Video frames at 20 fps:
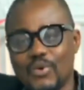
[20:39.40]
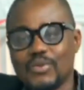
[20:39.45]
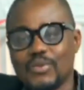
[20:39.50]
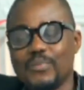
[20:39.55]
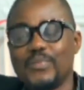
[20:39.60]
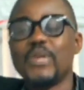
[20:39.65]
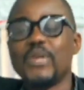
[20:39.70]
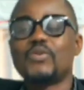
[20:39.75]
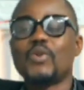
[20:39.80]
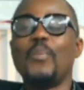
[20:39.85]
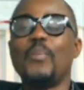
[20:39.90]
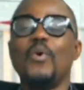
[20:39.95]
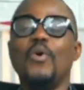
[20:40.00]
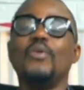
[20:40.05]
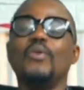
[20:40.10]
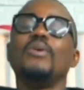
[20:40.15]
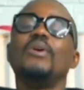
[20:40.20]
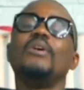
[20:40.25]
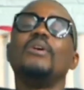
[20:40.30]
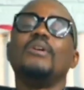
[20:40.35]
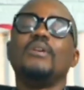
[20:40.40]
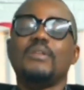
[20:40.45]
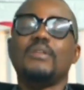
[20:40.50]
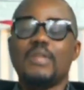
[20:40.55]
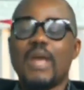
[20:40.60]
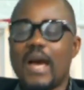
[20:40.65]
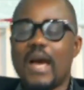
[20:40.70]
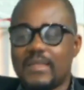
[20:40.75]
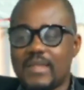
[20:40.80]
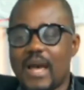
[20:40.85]
based upon
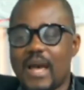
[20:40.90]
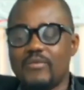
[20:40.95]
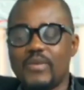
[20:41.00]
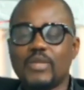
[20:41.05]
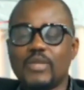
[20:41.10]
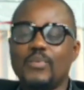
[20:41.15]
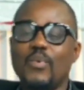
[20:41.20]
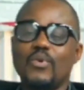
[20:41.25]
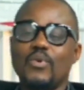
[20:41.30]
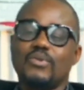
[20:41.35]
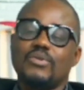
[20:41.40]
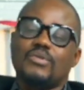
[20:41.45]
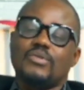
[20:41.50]
their response.